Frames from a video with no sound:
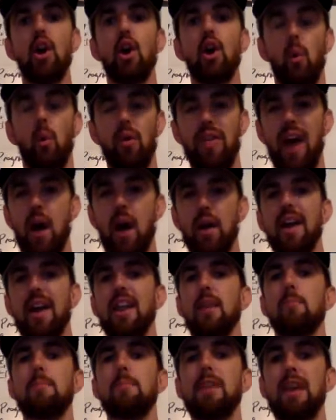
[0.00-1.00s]
without, again,
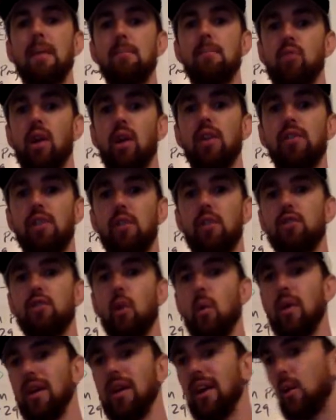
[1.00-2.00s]
it being blunted. So
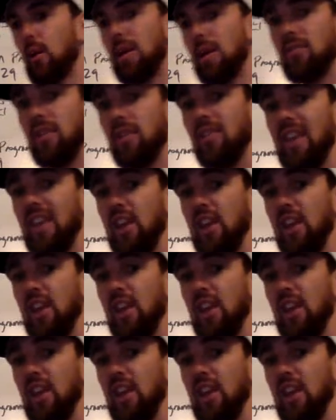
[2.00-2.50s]
we're increasing the